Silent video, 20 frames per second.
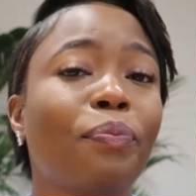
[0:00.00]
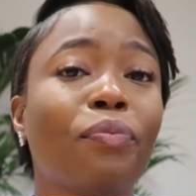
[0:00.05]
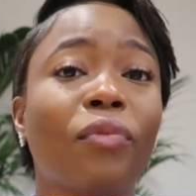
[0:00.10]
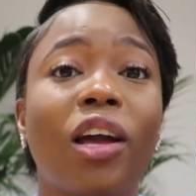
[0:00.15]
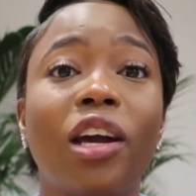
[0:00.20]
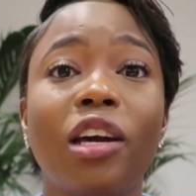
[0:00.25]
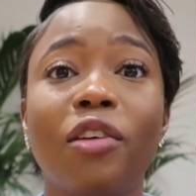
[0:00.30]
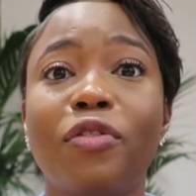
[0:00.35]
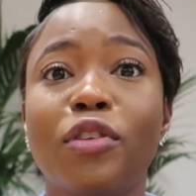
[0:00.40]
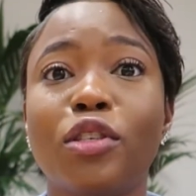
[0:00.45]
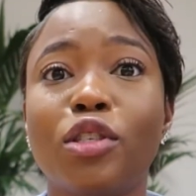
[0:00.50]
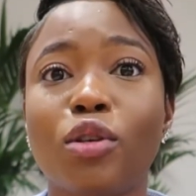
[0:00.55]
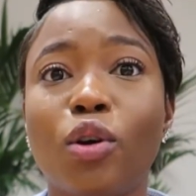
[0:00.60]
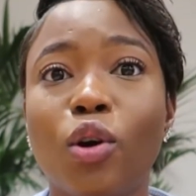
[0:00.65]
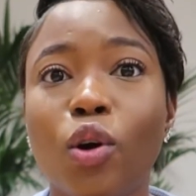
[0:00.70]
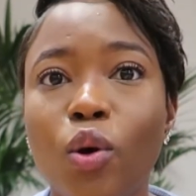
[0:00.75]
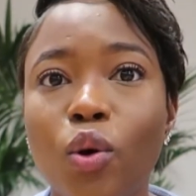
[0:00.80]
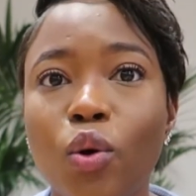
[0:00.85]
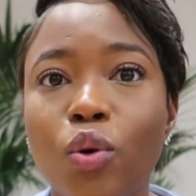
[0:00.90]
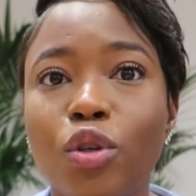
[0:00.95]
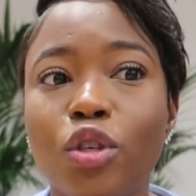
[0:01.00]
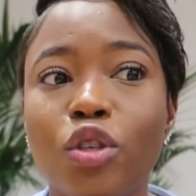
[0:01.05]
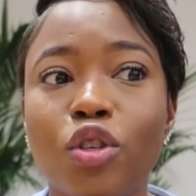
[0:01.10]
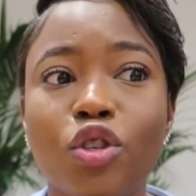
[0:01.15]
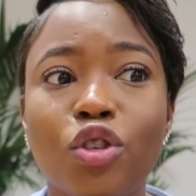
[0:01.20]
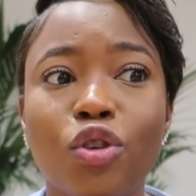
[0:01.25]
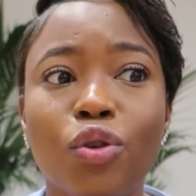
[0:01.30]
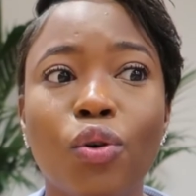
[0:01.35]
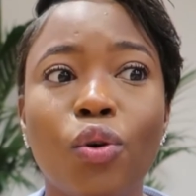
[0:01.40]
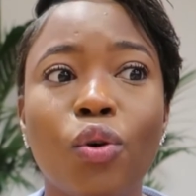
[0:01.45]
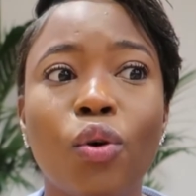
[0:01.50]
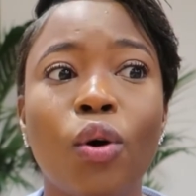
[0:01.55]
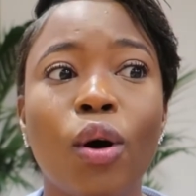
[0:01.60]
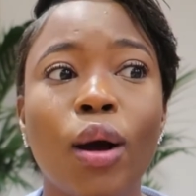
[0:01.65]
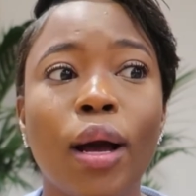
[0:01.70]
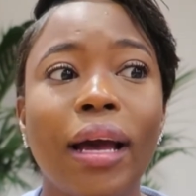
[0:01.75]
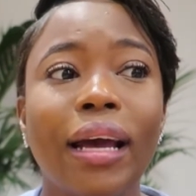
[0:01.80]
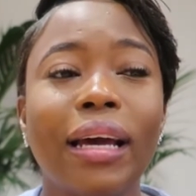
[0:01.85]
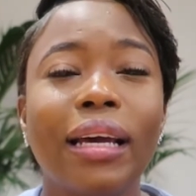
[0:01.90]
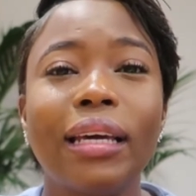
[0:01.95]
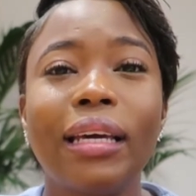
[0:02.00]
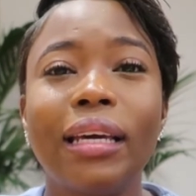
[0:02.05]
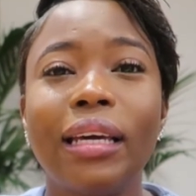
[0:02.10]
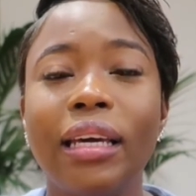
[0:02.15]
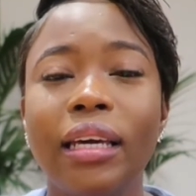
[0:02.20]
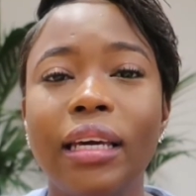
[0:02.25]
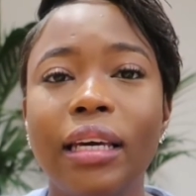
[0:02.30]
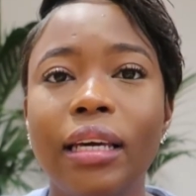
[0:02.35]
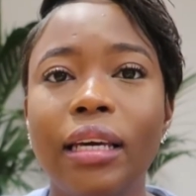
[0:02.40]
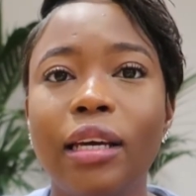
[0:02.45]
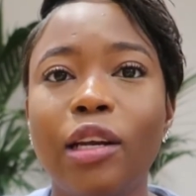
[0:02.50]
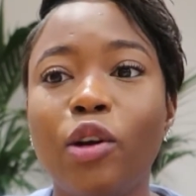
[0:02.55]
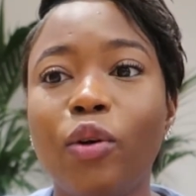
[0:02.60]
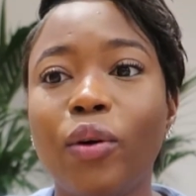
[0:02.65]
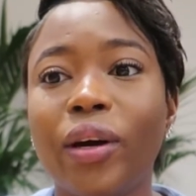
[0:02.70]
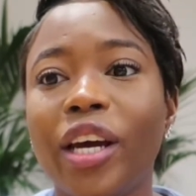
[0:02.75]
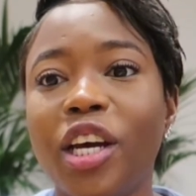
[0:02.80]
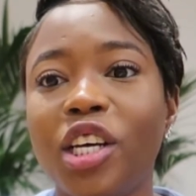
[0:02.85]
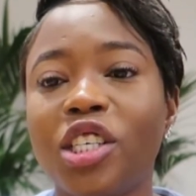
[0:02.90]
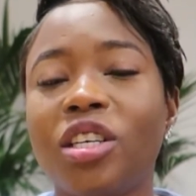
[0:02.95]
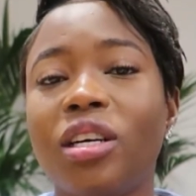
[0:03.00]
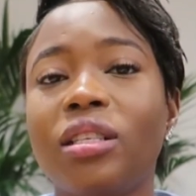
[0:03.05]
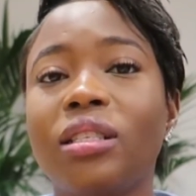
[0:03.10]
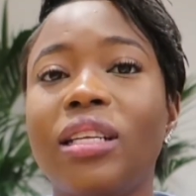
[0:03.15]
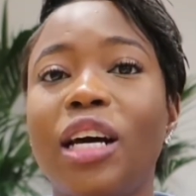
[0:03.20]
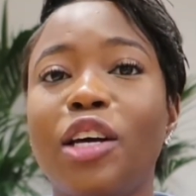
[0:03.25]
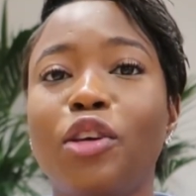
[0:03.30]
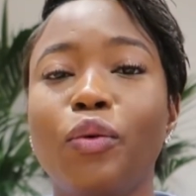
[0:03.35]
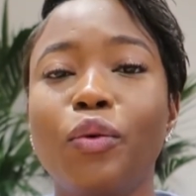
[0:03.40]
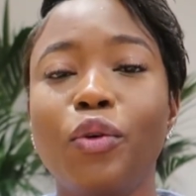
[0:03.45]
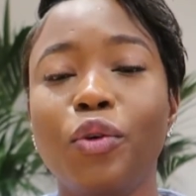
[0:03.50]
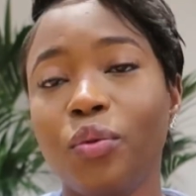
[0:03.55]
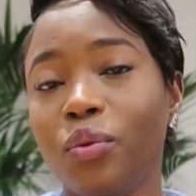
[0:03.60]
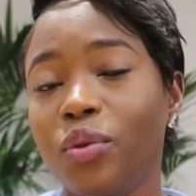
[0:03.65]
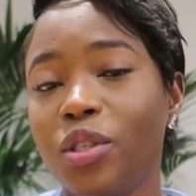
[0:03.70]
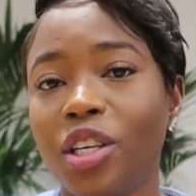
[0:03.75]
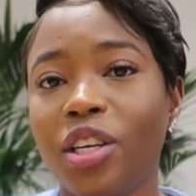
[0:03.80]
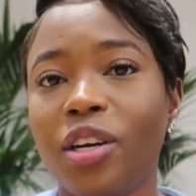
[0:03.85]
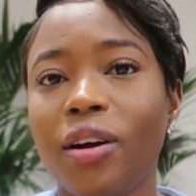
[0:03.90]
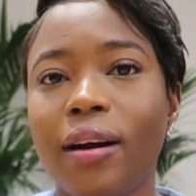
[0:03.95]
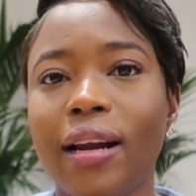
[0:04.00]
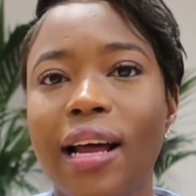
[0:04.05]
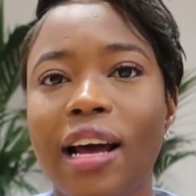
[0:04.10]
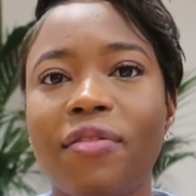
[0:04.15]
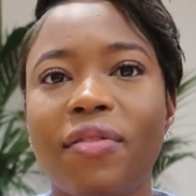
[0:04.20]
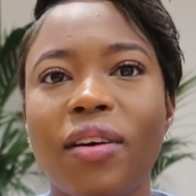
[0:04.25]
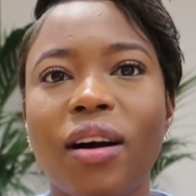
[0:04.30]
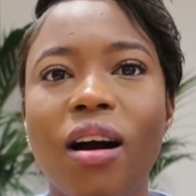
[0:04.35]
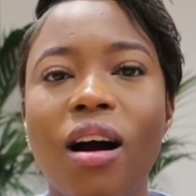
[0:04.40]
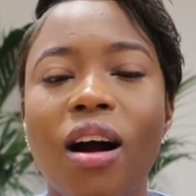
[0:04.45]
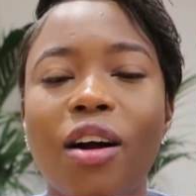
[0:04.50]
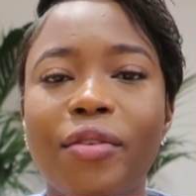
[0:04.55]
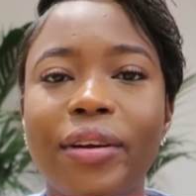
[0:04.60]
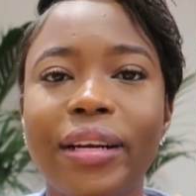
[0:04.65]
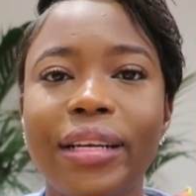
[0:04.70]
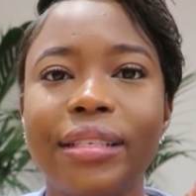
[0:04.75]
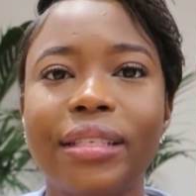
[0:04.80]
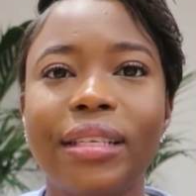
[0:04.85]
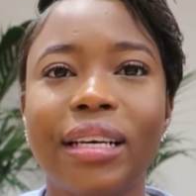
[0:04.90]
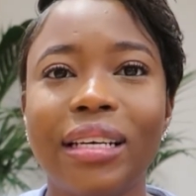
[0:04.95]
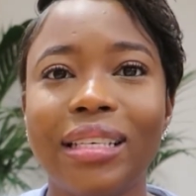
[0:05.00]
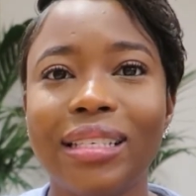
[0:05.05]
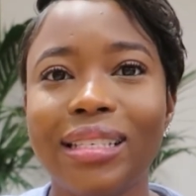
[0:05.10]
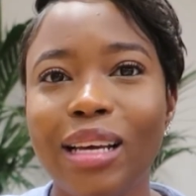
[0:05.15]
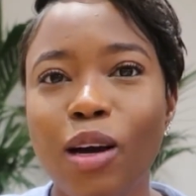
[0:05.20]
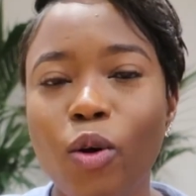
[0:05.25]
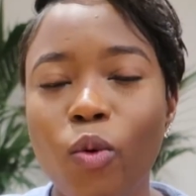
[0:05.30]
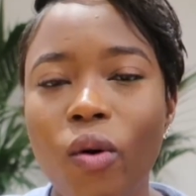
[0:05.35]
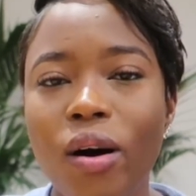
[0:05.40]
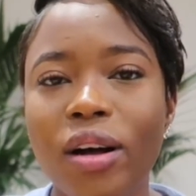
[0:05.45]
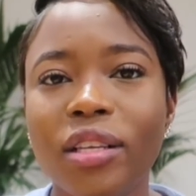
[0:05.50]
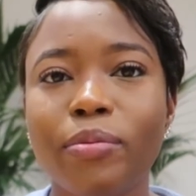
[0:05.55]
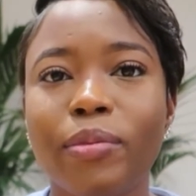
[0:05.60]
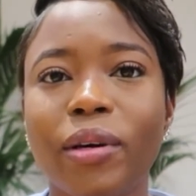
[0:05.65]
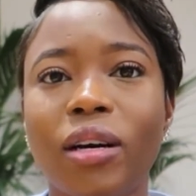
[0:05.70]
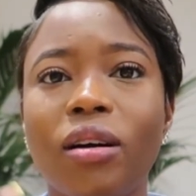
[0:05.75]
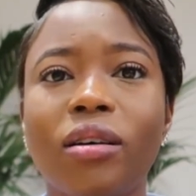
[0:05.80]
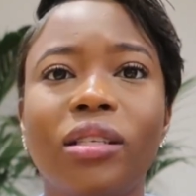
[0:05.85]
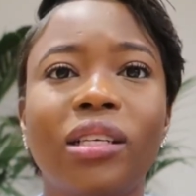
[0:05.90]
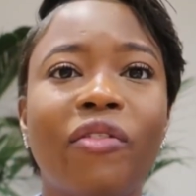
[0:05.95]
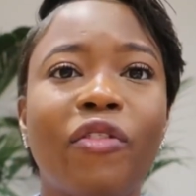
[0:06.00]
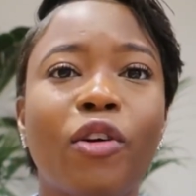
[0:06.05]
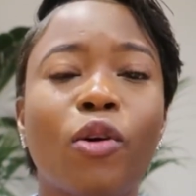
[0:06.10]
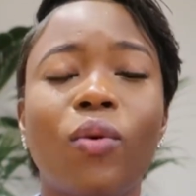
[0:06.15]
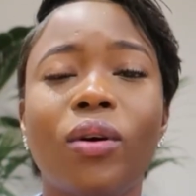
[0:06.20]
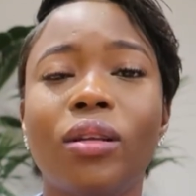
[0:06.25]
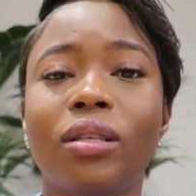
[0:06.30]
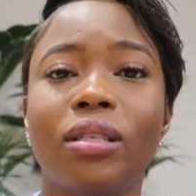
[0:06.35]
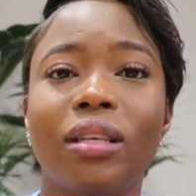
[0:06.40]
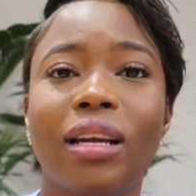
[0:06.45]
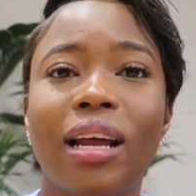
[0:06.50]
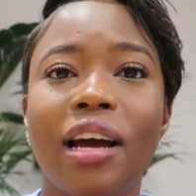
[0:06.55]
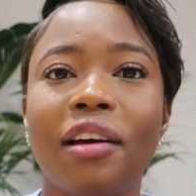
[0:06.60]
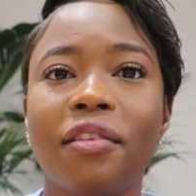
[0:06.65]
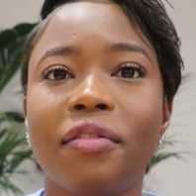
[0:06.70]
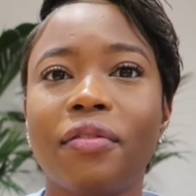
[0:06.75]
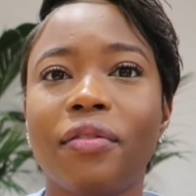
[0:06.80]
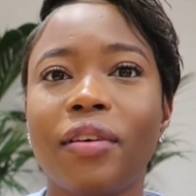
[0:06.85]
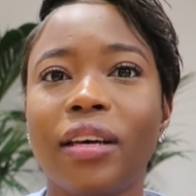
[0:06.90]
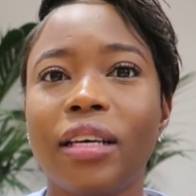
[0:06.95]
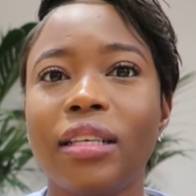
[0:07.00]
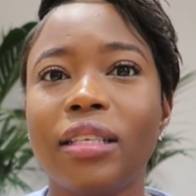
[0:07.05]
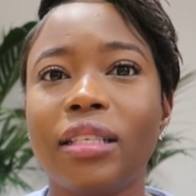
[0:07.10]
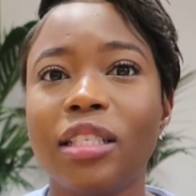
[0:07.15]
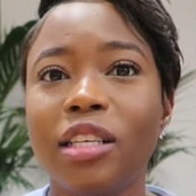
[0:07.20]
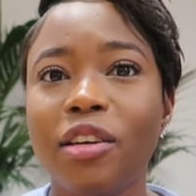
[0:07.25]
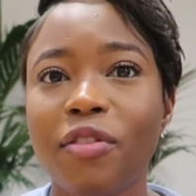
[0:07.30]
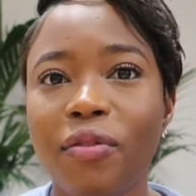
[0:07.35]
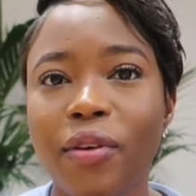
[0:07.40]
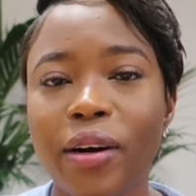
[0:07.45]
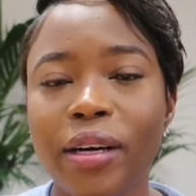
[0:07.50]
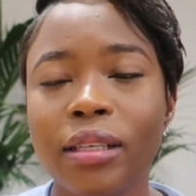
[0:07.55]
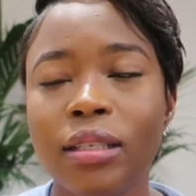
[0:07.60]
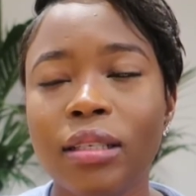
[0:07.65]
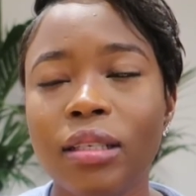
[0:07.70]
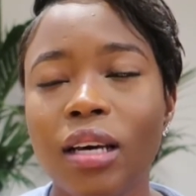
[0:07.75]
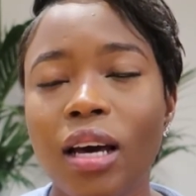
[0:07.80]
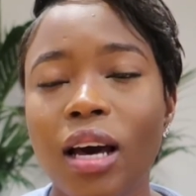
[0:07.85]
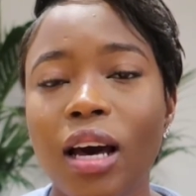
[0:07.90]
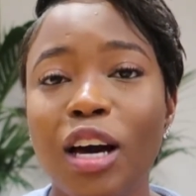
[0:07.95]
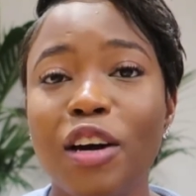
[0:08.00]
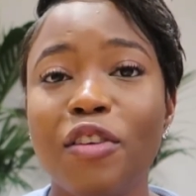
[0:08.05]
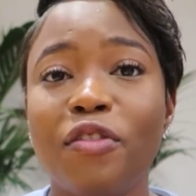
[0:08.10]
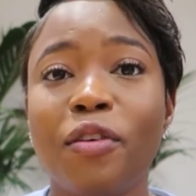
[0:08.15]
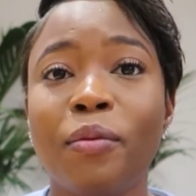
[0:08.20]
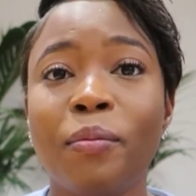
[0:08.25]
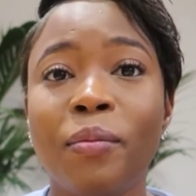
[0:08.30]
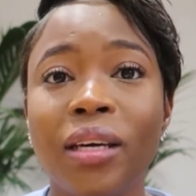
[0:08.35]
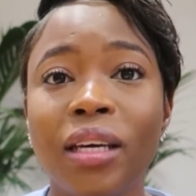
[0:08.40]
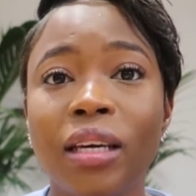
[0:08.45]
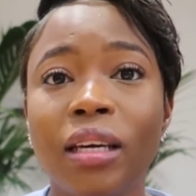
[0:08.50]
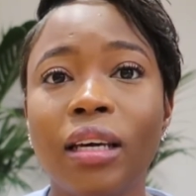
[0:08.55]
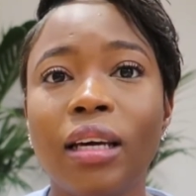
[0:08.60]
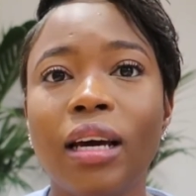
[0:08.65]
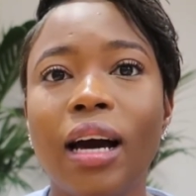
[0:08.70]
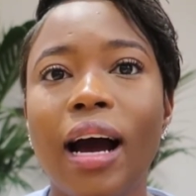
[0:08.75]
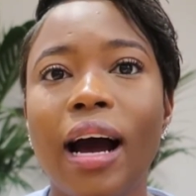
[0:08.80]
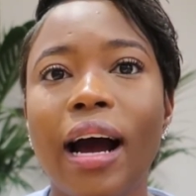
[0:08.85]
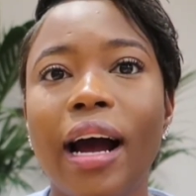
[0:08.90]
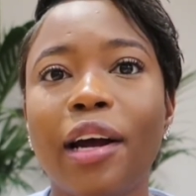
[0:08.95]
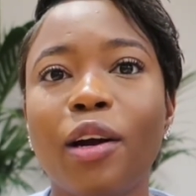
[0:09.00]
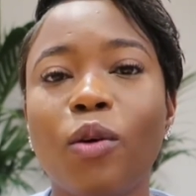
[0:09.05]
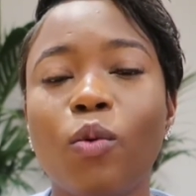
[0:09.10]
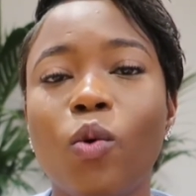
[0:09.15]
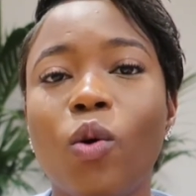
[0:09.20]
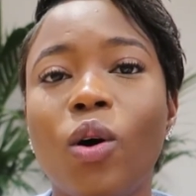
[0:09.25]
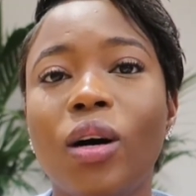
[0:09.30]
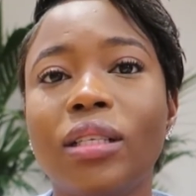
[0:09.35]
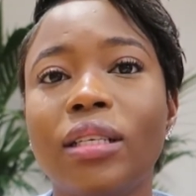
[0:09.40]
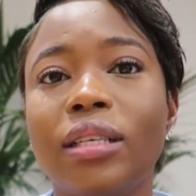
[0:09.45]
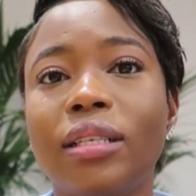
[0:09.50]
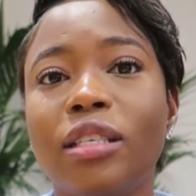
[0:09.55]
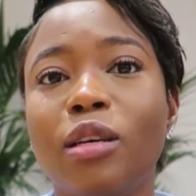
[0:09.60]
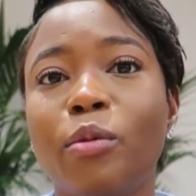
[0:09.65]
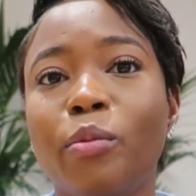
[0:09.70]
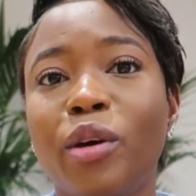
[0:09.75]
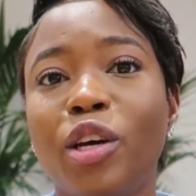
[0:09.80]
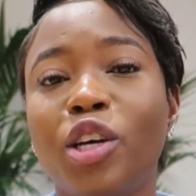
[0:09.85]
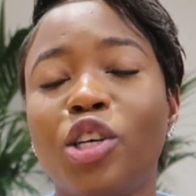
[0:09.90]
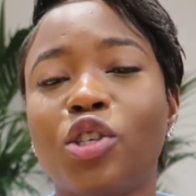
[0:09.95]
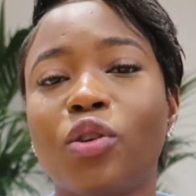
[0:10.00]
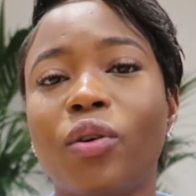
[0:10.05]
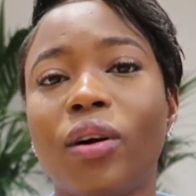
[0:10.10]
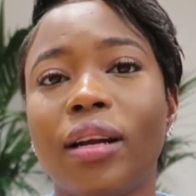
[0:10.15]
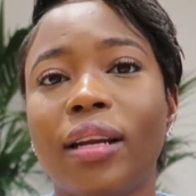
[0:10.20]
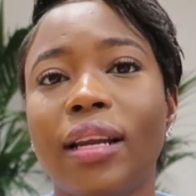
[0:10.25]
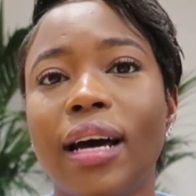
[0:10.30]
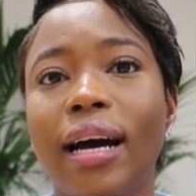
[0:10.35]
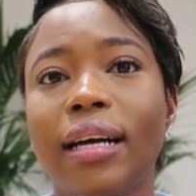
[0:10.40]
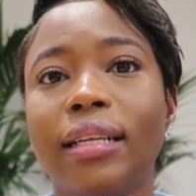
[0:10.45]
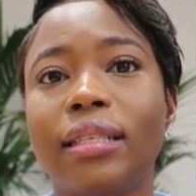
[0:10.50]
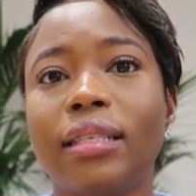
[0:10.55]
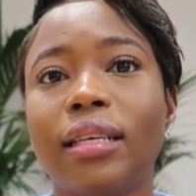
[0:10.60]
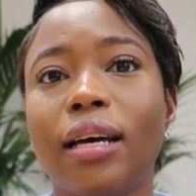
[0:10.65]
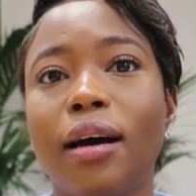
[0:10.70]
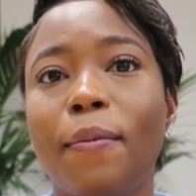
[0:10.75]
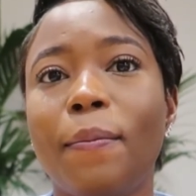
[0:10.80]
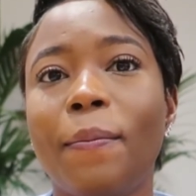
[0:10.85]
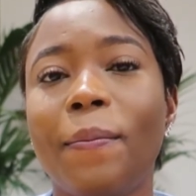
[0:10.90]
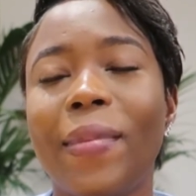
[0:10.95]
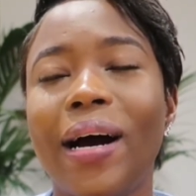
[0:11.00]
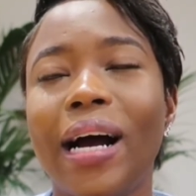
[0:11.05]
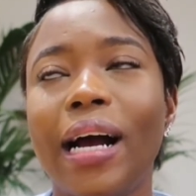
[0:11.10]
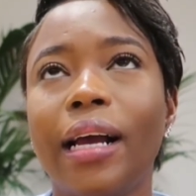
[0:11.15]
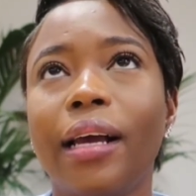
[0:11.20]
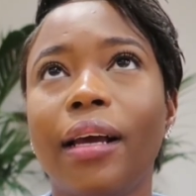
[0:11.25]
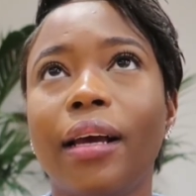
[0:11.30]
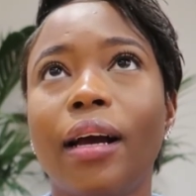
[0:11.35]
if it's close to key locations that you use in your life. I can't really say set ones because everyone's life is different. For me, I wanted to make sure that my